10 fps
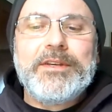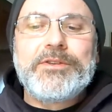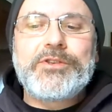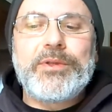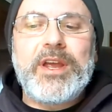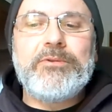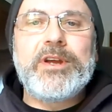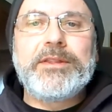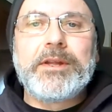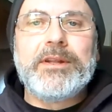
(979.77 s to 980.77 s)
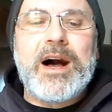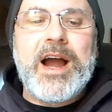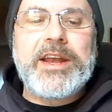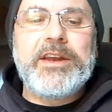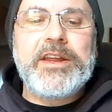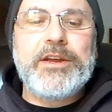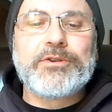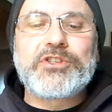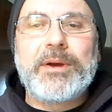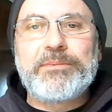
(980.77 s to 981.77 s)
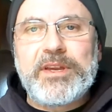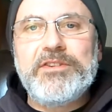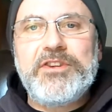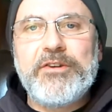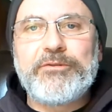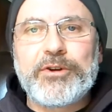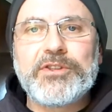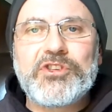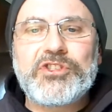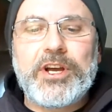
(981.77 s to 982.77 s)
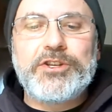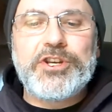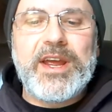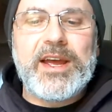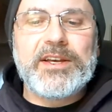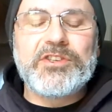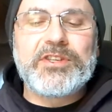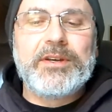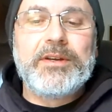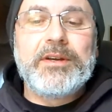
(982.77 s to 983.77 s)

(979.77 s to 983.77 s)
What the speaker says: So they read the line and hear something different, such as,